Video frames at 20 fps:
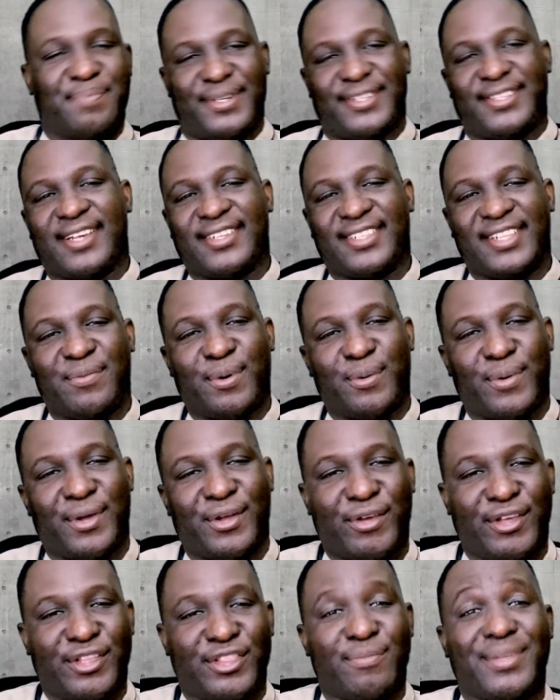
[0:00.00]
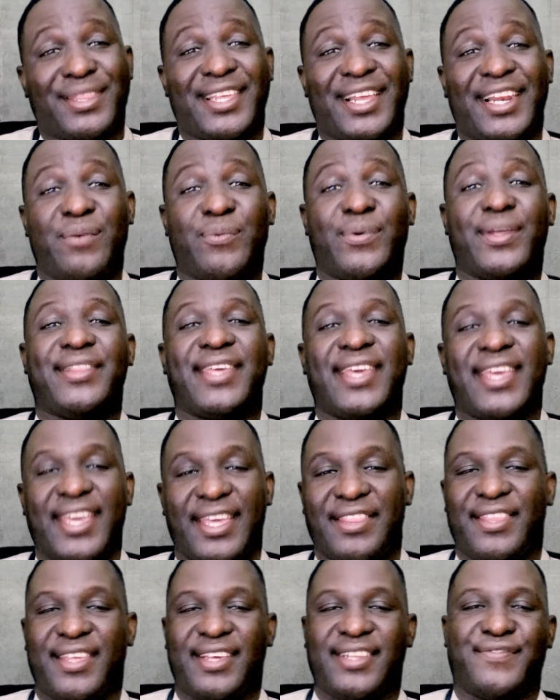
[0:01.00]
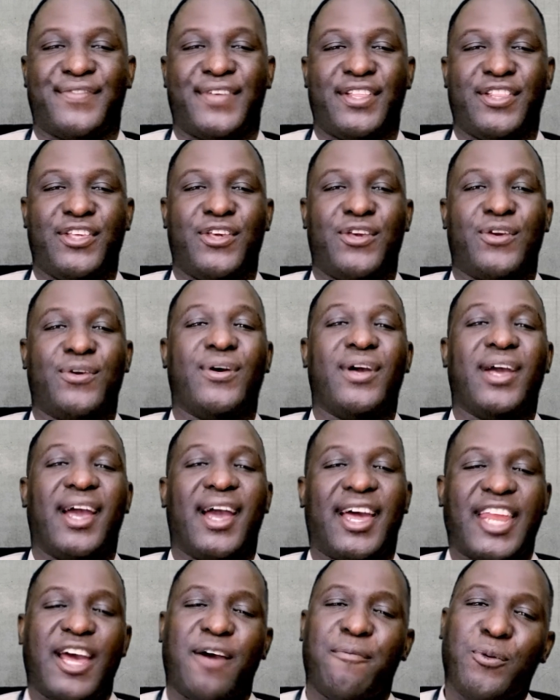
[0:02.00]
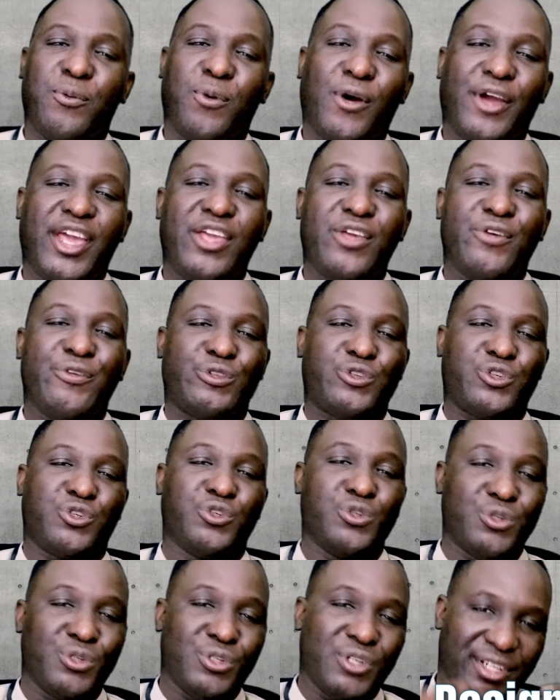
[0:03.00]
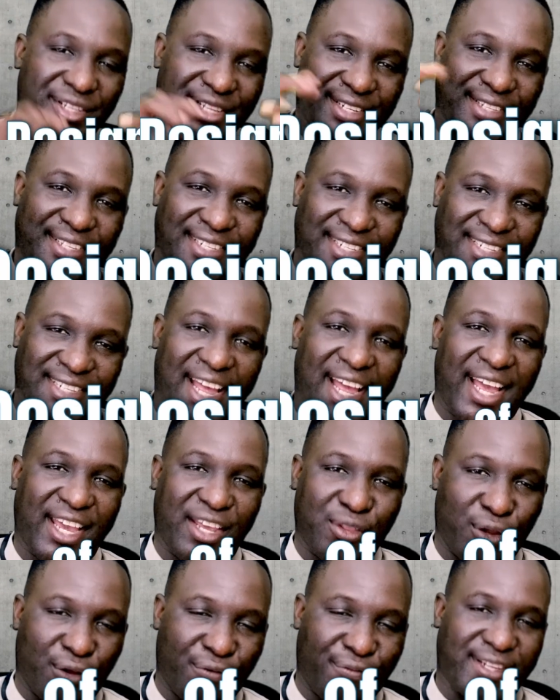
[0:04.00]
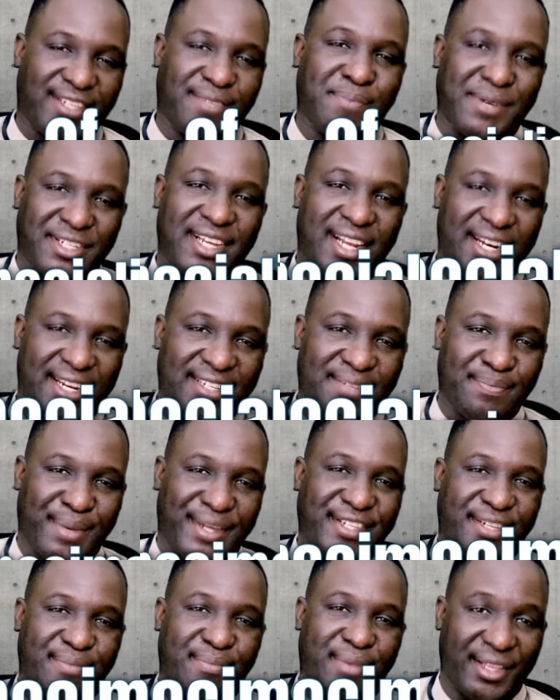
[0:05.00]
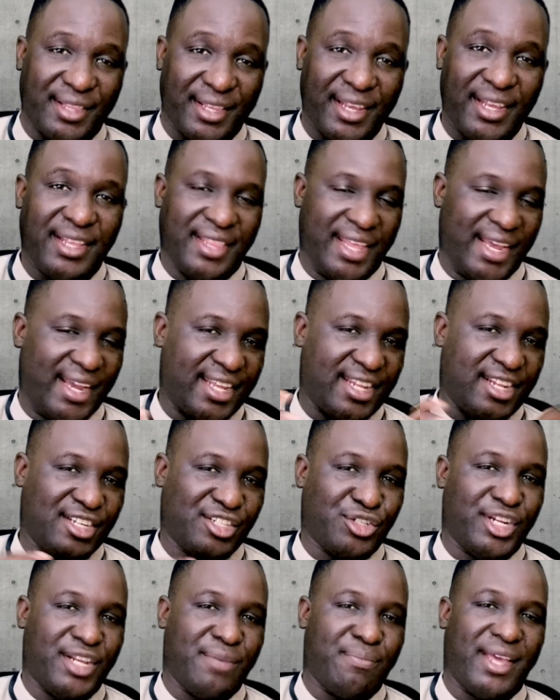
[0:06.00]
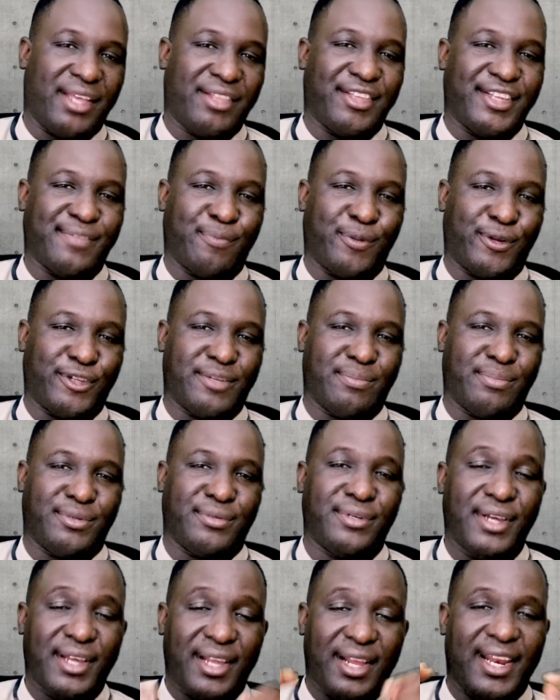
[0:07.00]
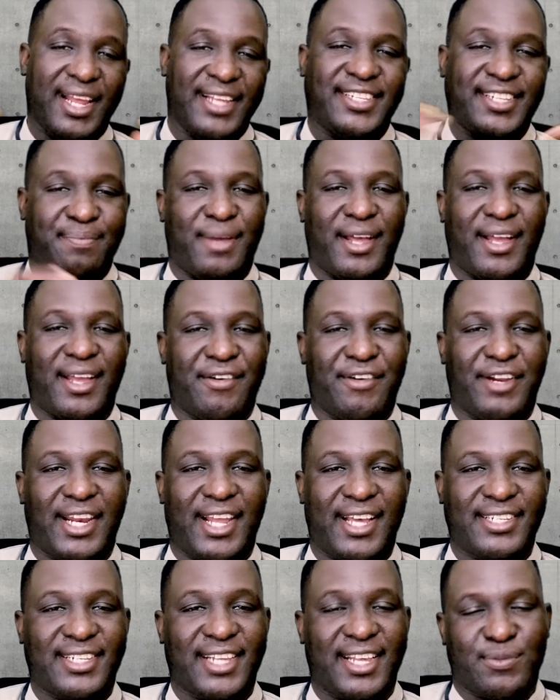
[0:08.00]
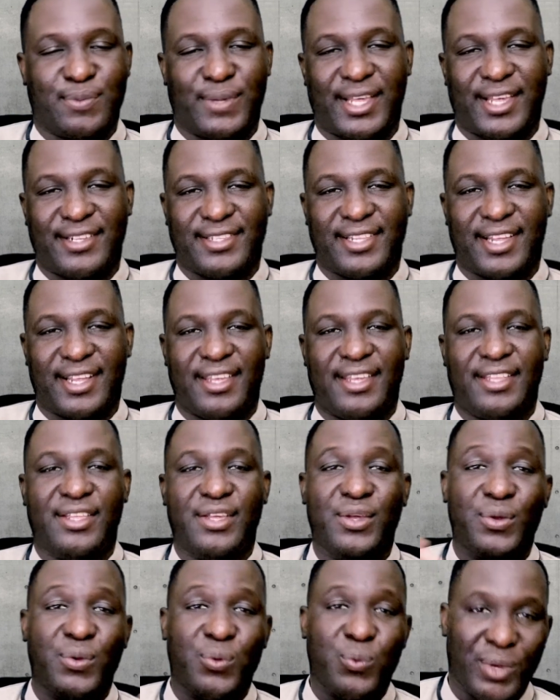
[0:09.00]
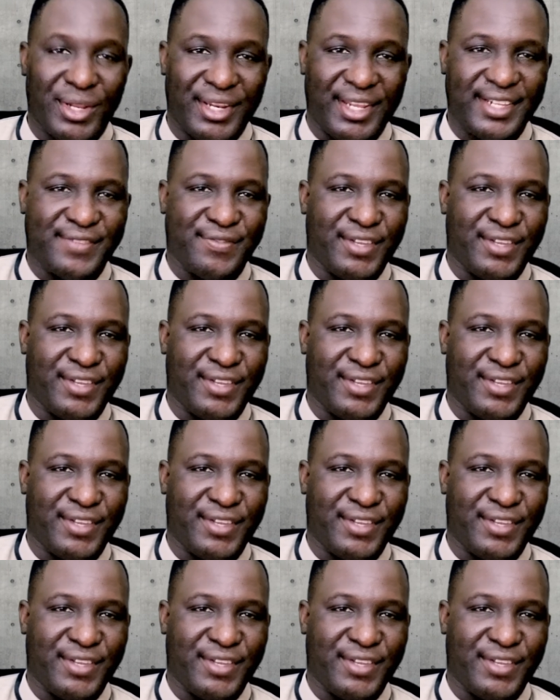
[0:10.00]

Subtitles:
precisely what we're going to be dealing with in this video, and I'll be walking you through the design of a specialist specimen that can actually make this possible. Let's sit back and relax as we get started with this